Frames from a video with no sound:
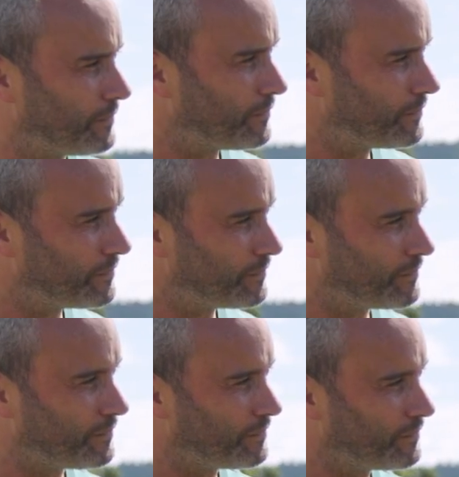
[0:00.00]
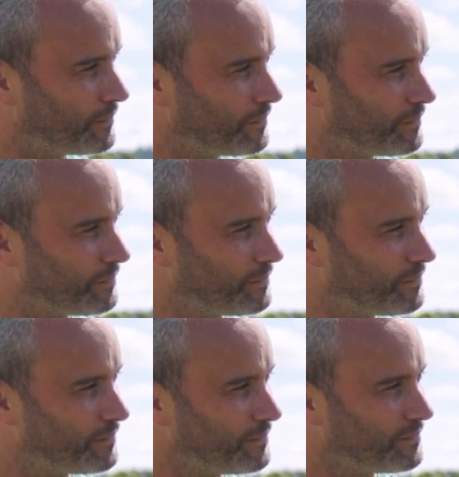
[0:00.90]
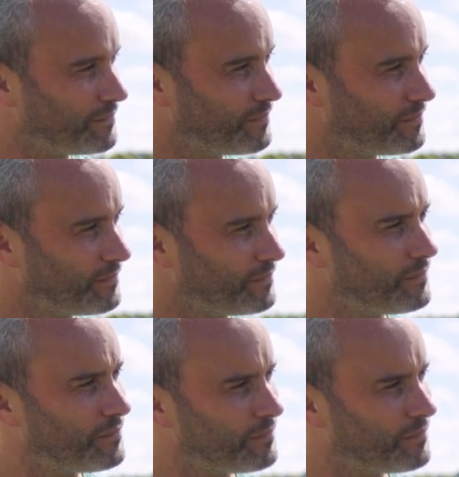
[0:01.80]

(not speaking)